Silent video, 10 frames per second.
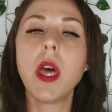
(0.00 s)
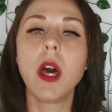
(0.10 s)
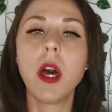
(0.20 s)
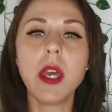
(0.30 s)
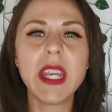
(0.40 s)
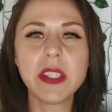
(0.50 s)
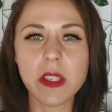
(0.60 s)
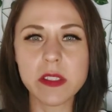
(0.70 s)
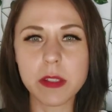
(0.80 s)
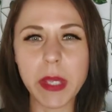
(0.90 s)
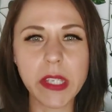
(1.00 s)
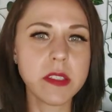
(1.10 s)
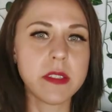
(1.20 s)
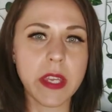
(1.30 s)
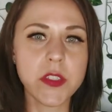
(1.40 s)
it doesn't make
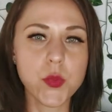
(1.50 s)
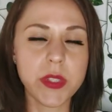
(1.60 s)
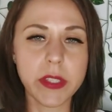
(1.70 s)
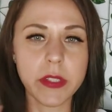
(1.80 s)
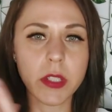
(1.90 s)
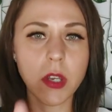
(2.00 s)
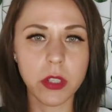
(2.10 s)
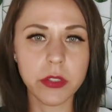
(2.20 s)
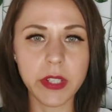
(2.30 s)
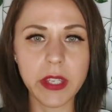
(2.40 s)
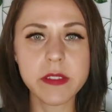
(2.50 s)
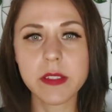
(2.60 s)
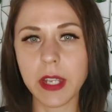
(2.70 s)
sense within the context,